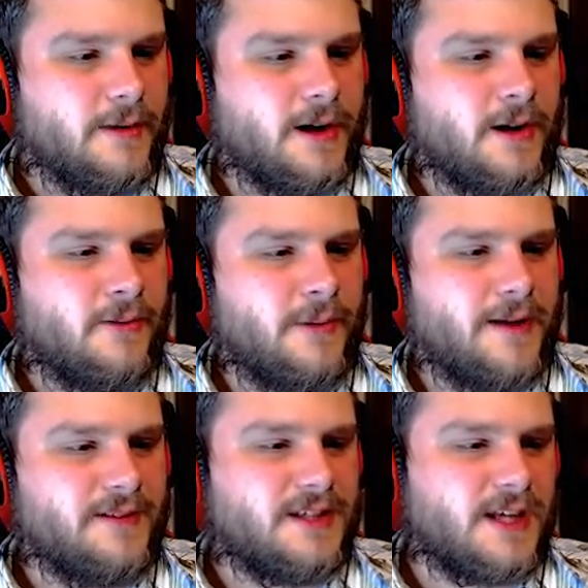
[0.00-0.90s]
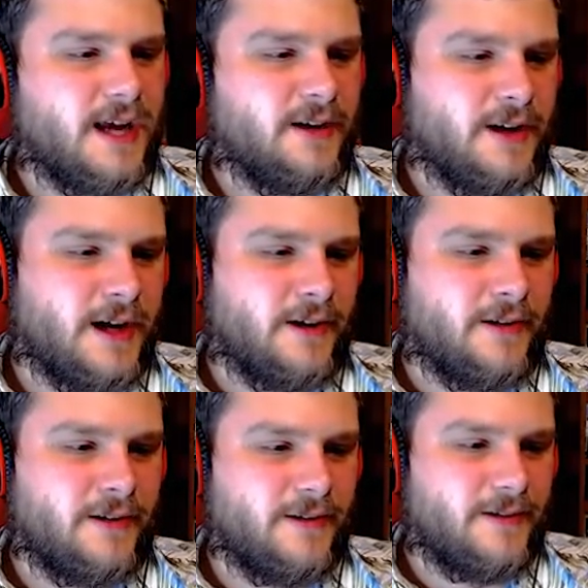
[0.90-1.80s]
go. We have a sail
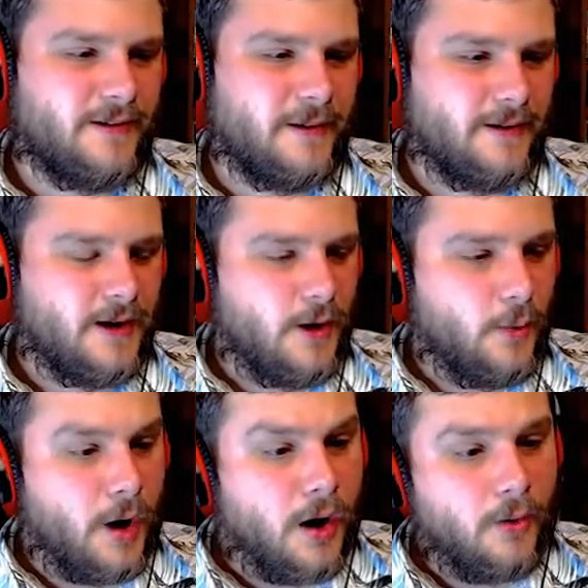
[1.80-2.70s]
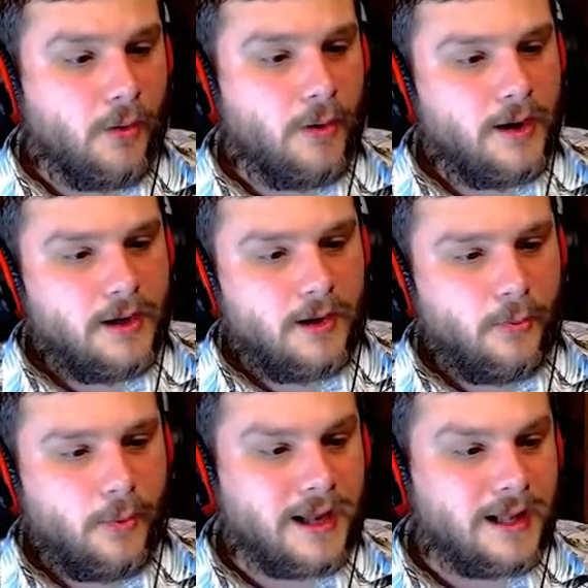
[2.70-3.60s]
now. Whoa! Set it down.
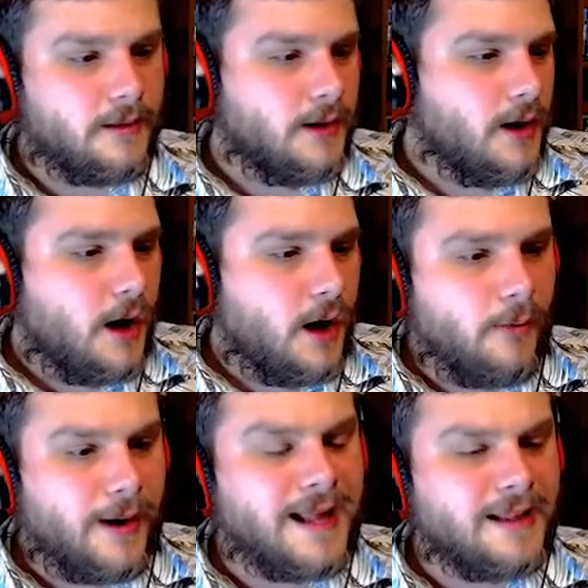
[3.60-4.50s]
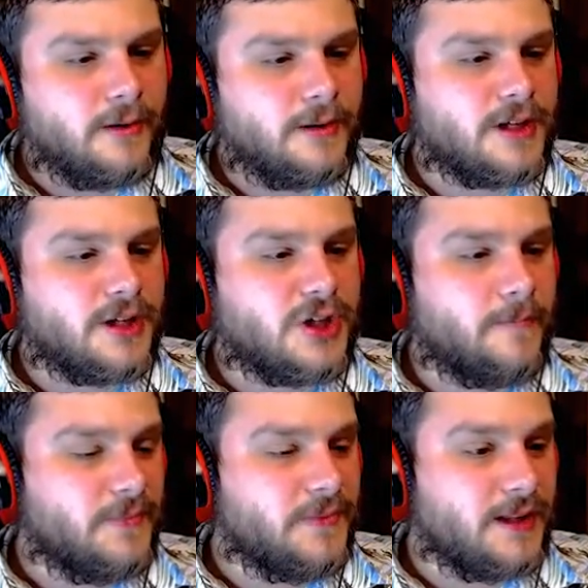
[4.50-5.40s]
What? I don't Wait, leave. The, Come the
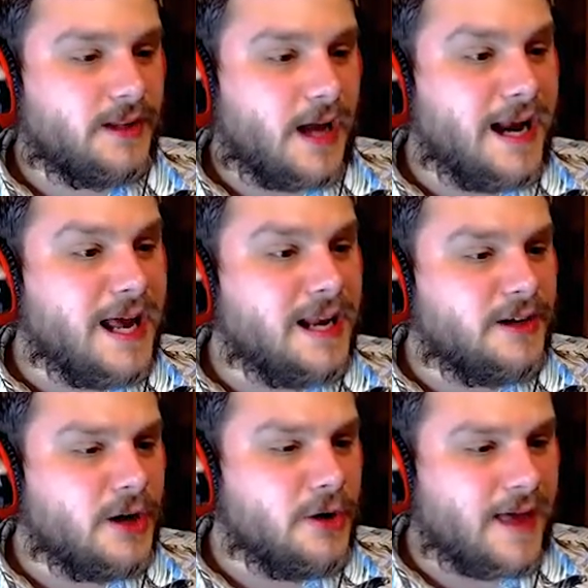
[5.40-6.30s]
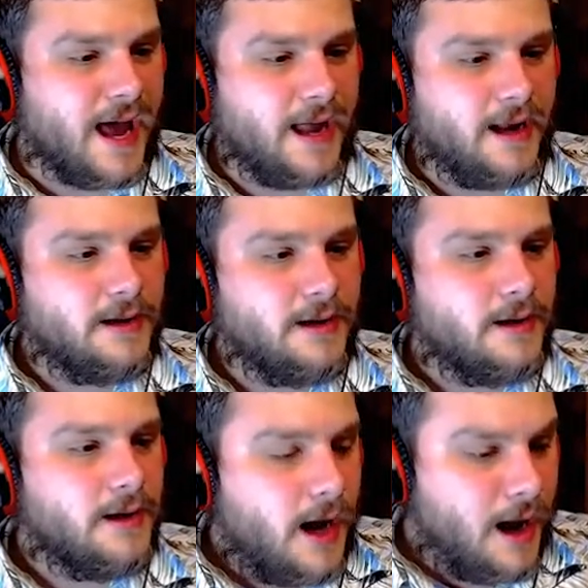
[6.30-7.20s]
back. I didn't do that.
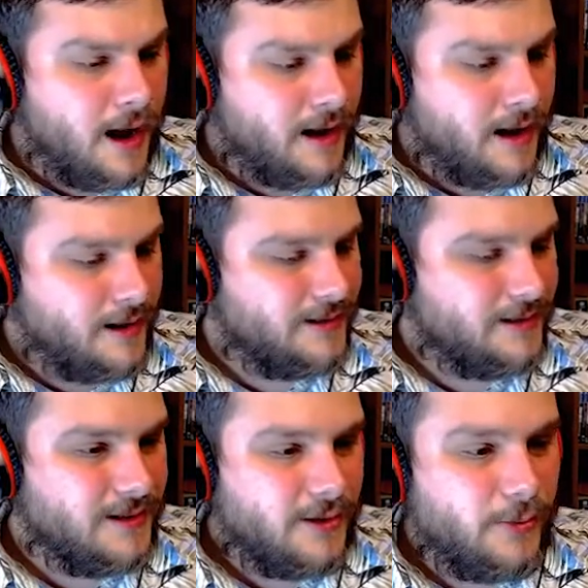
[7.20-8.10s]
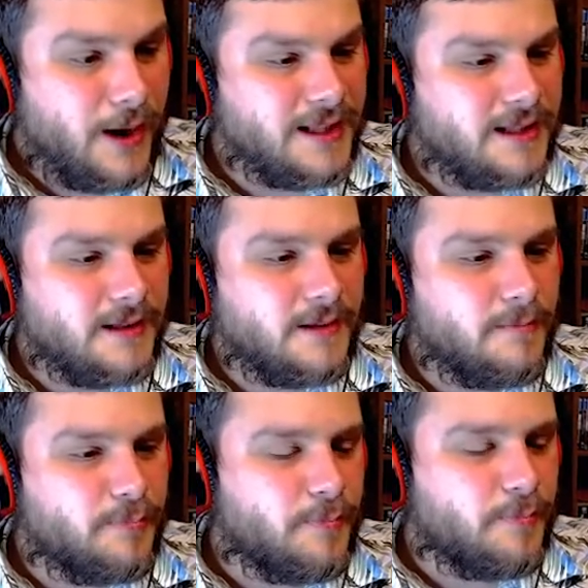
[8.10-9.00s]
Ah! What?
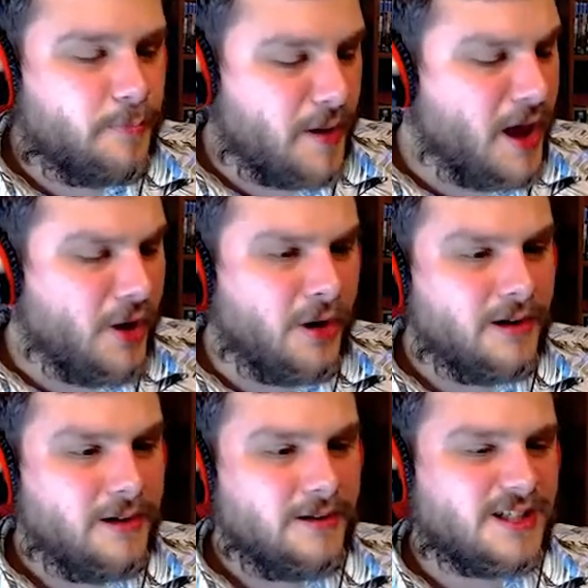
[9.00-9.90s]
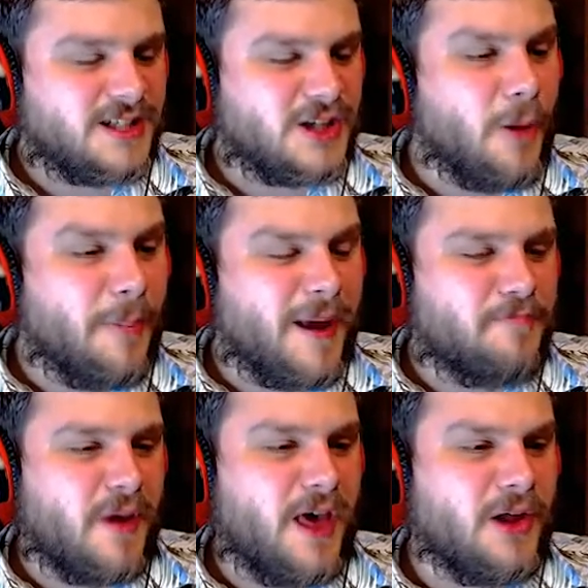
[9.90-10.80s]
Bill! Stupid
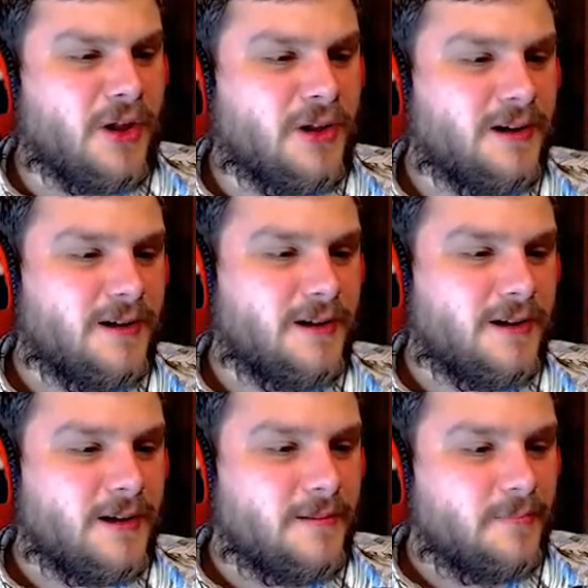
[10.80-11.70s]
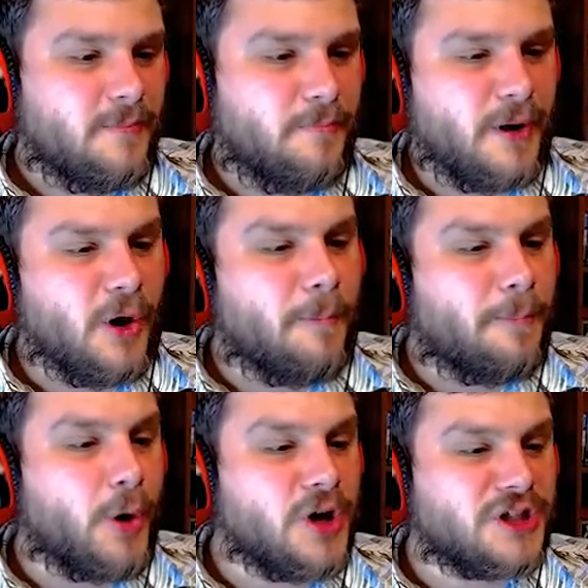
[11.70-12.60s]
Bill! Bill
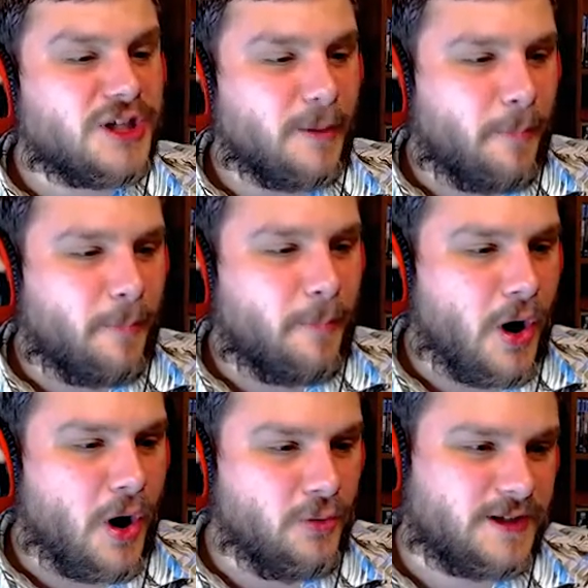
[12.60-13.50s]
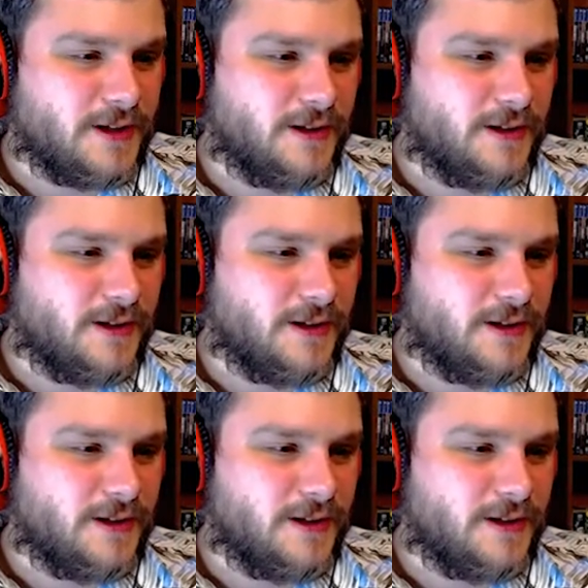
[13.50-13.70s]
pushed the boat